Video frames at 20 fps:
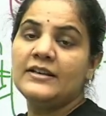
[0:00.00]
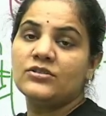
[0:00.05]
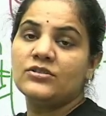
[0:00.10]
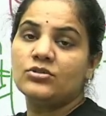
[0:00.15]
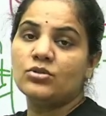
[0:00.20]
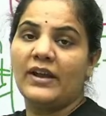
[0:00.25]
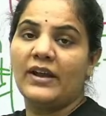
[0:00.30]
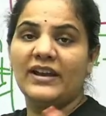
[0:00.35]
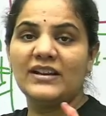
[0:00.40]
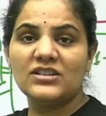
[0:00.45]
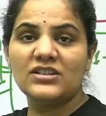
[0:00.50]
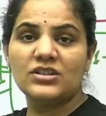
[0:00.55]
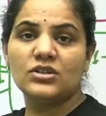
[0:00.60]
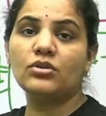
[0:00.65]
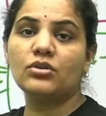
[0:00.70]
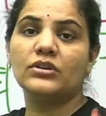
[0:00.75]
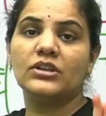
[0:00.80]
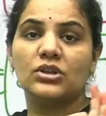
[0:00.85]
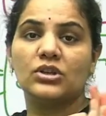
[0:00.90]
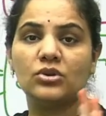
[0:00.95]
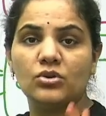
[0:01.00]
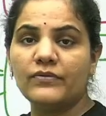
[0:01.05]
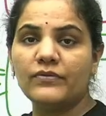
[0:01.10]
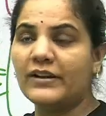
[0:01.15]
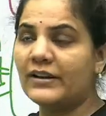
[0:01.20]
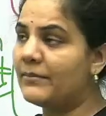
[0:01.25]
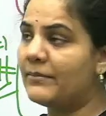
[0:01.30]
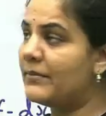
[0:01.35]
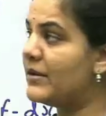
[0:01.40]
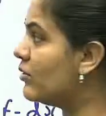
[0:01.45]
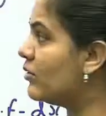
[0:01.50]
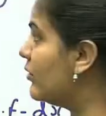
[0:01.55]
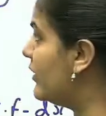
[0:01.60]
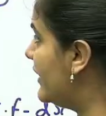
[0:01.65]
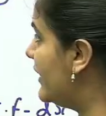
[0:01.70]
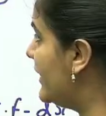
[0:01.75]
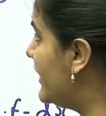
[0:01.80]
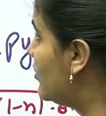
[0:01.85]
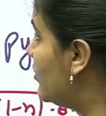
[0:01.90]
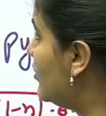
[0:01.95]
So hence your q will be
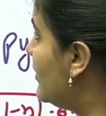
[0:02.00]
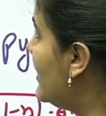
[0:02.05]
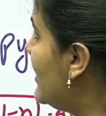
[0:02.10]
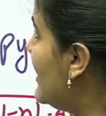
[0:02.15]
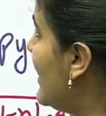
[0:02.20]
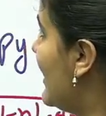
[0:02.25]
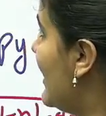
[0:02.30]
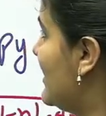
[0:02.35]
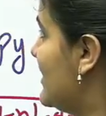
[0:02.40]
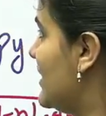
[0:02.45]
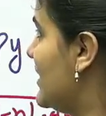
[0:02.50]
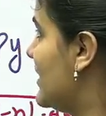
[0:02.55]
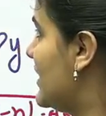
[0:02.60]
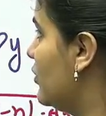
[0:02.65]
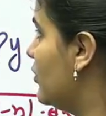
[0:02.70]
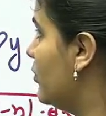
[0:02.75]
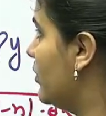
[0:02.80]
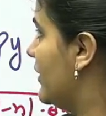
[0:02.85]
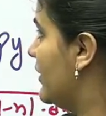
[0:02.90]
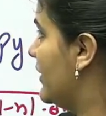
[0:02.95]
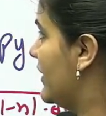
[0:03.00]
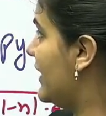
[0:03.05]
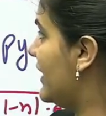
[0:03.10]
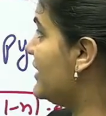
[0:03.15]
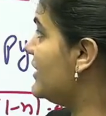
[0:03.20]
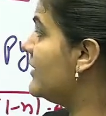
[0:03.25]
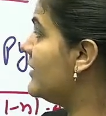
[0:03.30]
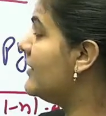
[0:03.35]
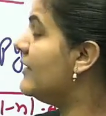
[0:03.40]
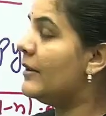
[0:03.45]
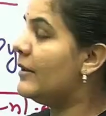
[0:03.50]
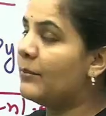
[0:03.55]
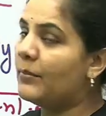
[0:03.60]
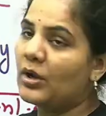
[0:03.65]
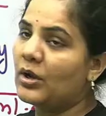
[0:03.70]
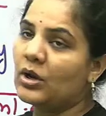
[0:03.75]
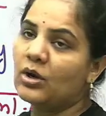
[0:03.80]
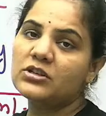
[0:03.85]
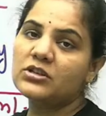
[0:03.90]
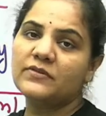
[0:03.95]
only and only x cube, right?
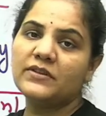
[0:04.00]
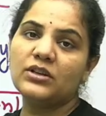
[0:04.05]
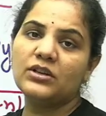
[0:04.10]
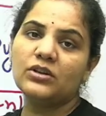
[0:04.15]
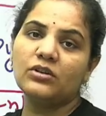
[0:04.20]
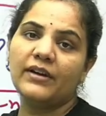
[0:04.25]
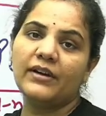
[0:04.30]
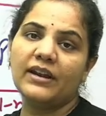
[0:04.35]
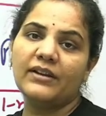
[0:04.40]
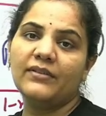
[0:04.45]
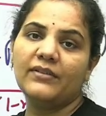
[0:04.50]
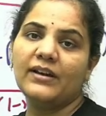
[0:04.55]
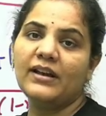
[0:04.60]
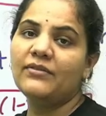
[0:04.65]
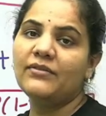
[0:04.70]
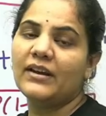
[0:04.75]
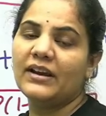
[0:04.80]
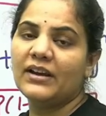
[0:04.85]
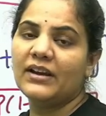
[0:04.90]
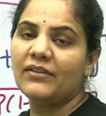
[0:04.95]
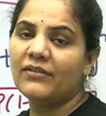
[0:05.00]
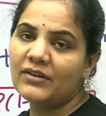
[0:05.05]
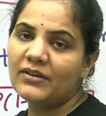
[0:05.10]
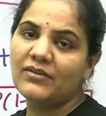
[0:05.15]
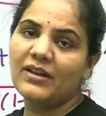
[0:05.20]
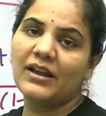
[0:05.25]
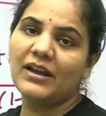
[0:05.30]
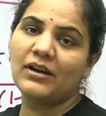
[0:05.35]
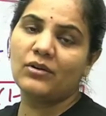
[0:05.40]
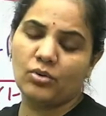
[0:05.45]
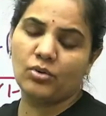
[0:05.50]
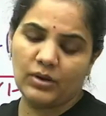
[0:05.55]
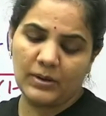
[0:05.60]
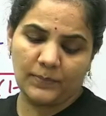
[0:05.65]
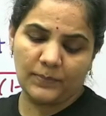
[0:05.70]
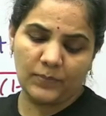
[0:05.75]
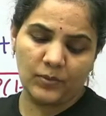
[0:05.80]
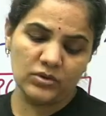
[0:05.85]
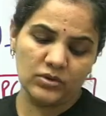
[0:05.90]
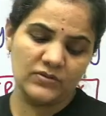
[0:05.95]
Because we know very well whenever we have to
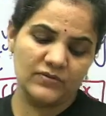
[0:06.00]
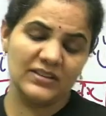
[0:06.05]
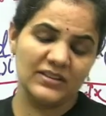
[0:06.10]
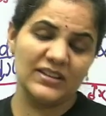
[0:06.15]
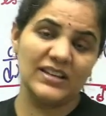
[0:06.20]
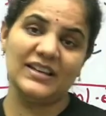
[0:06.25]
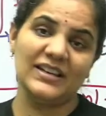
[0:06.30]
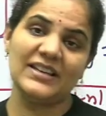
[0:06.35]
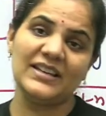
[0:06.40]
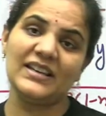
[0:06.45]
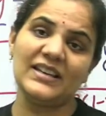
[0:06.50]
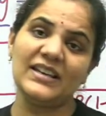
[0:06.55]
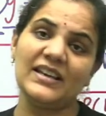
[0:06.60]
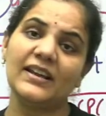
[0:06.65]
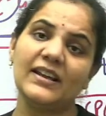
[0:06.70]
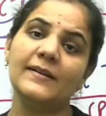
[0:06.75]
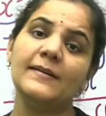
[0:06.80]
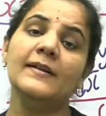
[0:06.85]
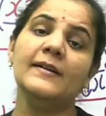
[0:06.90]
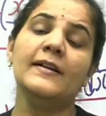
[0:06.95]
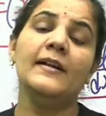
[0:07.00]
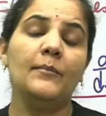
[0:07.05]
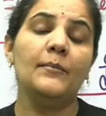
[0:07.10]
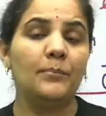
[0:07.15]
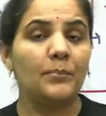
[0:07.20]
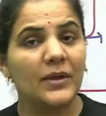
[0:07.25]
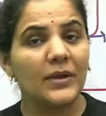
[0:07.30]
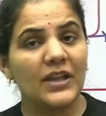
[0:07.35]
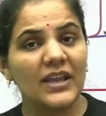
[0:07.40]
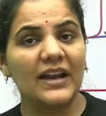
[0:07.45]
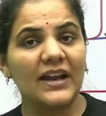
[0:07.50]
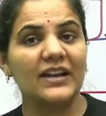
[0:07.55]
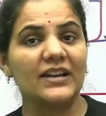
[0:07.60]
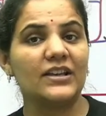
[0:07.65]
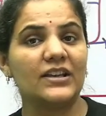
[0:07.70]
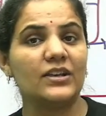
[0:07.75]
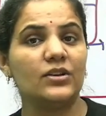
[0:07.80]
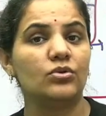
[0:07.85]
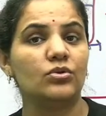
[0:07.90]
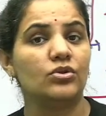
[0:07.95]
approach with the linear, p
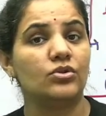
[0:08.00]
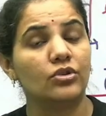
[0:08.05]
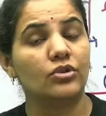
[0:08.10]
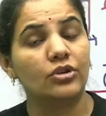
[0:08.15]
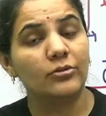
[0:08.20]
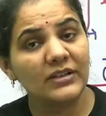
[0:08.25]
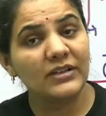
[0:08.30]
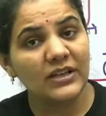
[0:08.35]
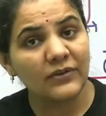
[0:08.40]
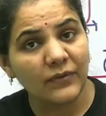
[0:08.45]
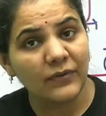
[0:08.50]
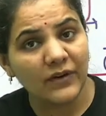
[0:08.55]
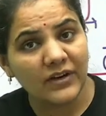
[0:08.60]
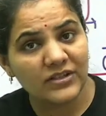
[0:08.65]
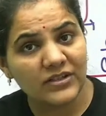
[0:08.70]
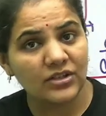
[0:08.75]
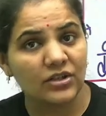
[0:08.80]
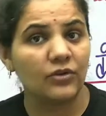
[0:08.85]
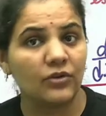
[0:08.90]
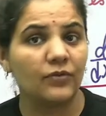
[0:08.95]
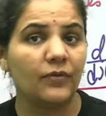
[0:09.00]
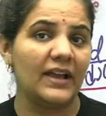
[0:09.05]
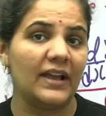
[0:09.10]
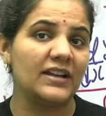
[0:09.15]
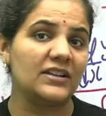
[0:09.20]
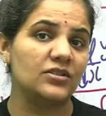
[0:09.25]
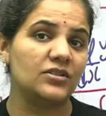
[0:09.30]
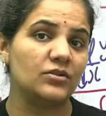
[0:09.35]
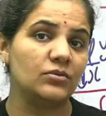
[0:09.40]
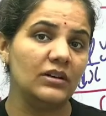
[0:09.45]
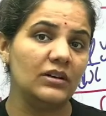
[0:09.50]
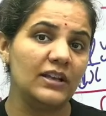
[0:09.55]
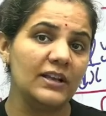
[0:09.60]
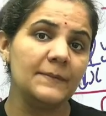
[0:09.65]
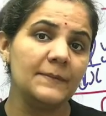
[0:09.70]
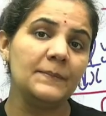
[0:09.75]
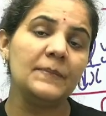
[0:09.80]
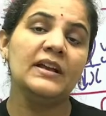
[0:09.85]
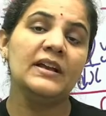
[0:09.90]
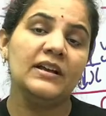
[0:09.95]
and q should be the function of x
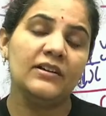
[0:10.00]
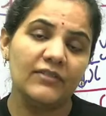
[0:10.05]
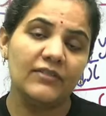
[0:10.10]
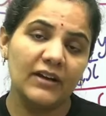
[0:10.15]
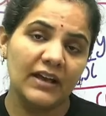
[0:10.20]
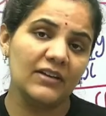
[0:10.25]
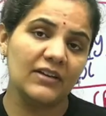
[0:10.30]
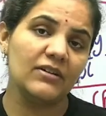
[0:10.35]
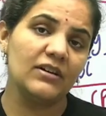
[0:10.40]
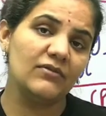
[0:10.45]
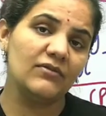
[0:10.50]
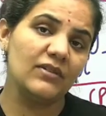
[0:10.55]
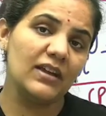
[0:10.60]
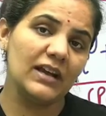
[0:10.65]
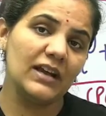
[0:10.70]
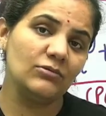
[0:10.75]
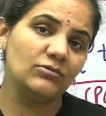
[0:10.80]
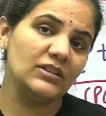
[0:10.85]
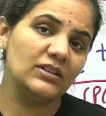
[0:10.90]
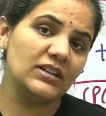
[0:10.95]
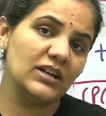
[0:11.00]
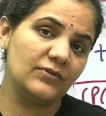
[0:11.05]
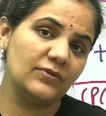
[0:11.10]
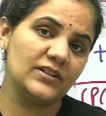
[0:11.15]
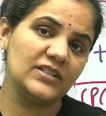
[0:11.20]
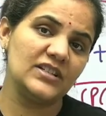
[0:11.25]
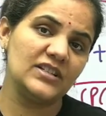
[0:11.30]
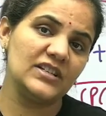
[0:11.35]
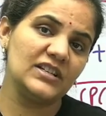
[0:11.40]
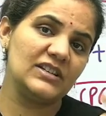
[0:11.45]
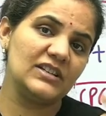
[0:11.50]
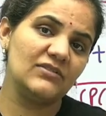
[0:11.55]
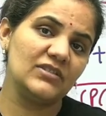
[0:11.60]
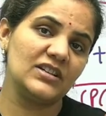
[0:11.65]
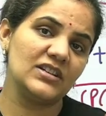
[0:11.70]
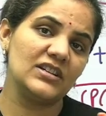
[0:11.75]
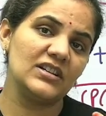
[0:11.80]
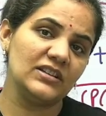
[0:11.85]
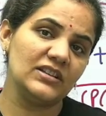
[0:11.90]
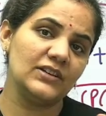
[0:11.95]
only whenever we have the differential
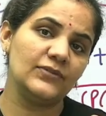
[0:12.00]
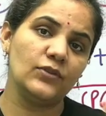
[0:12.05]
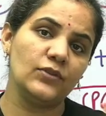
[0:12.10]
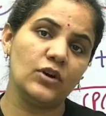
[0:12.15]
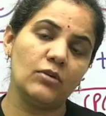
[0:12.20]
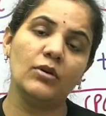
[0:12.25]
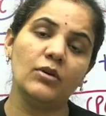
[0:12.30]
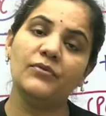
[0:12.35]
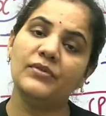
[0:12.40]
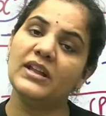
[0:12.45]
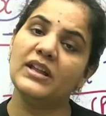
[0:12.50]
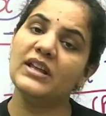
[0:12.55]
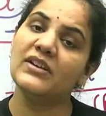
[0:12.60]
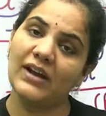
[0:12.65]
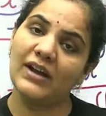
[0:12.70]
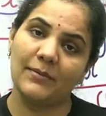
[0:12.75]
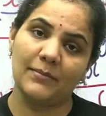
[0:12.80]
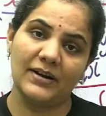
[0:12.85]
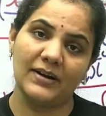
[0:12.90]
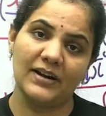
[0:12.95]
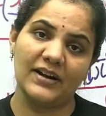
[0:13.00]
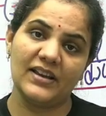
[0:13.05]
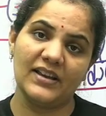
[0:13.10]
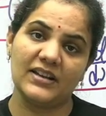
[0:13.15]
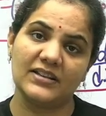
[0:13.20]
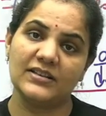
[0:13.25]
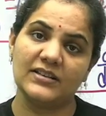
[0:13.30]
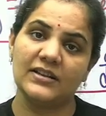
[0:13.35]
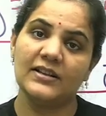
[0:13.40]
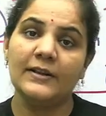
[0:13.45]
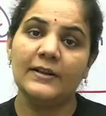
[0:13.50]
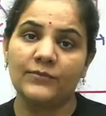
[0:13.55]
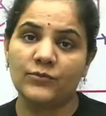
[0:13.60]
equation in the form of dy by dx.